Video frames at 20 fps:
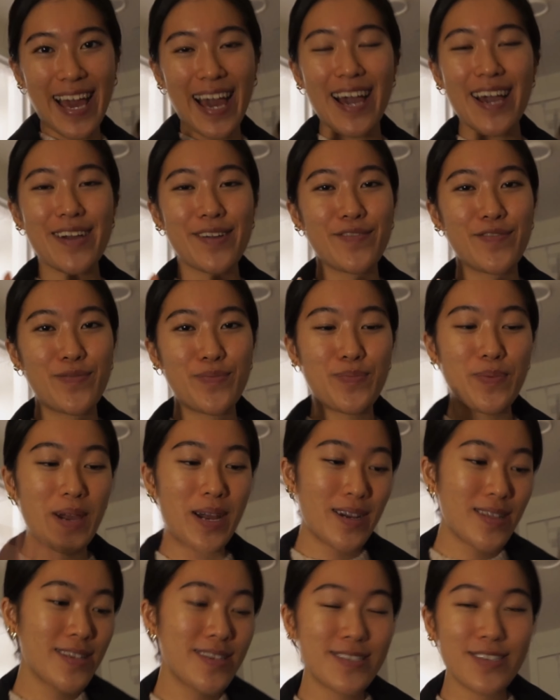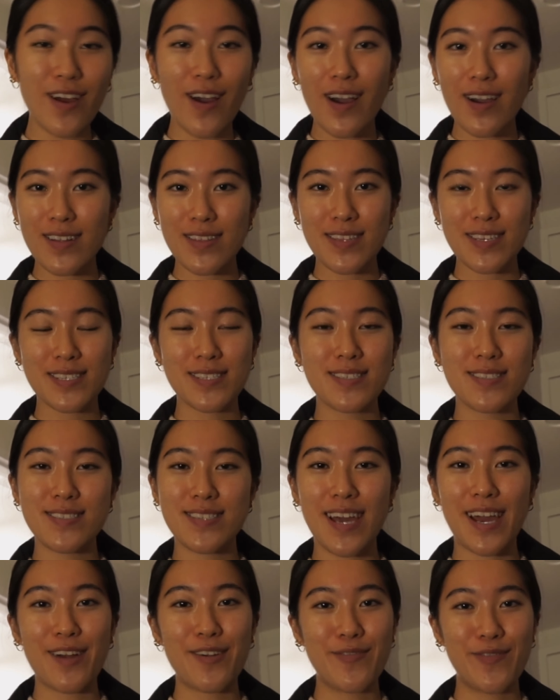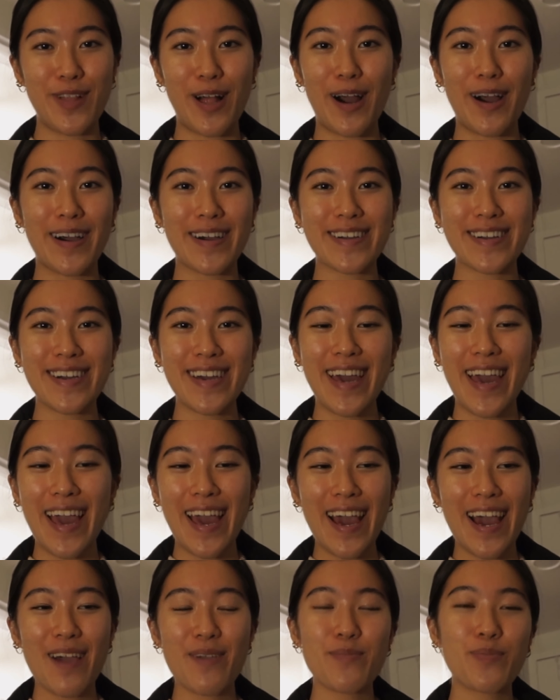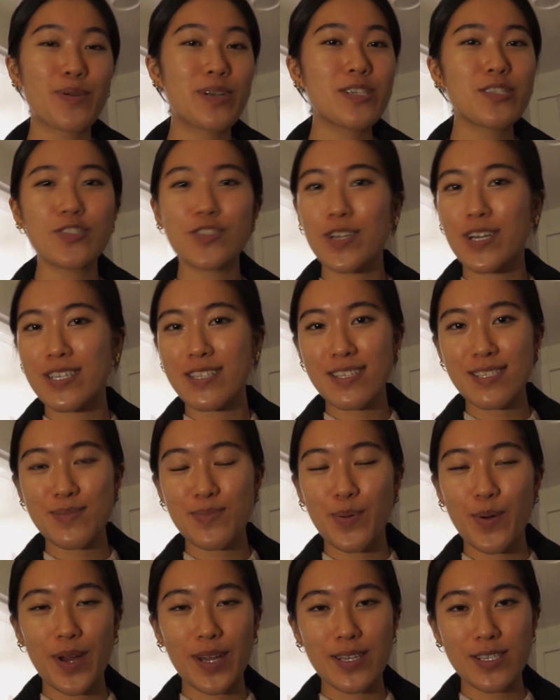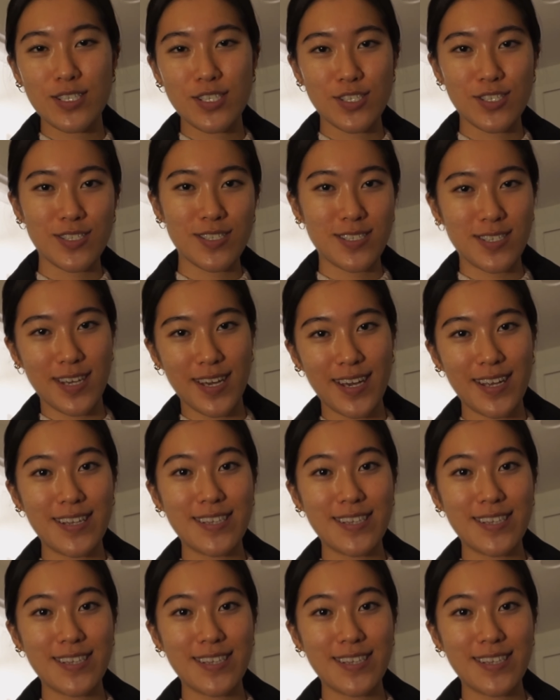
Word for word: I've barely talked this entire vlog. I'm pretty sure at this point it's just an